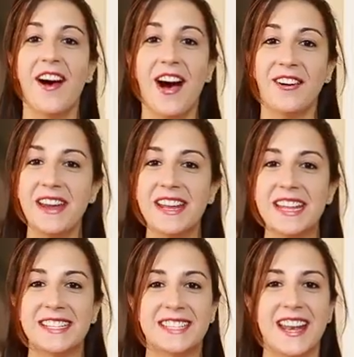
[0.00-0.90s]
All right,
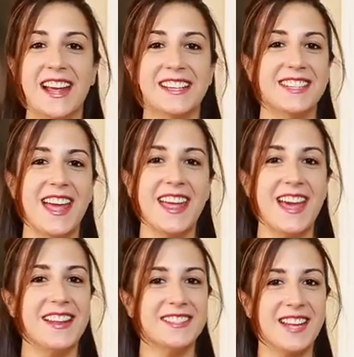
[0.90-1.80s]
it's the next day,
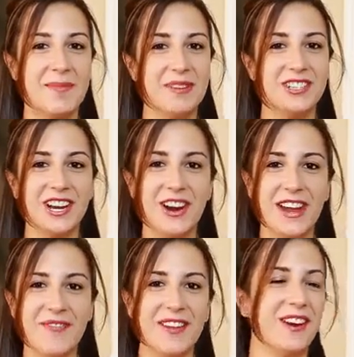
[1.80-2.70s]
and it's time to check our
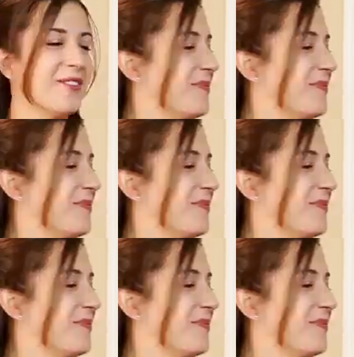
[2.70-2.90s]
kefir.